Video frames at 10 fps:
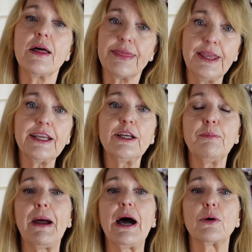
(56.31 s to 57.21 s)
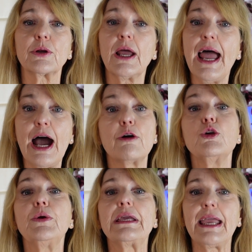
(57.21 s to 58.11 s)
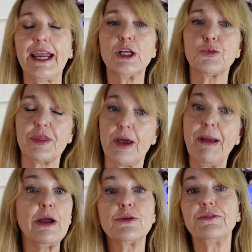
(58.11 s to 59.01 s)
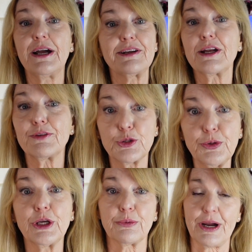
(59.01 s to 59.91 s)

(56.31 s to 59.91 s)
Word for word: Thinking about how you engage with them, how you find out if you're doing it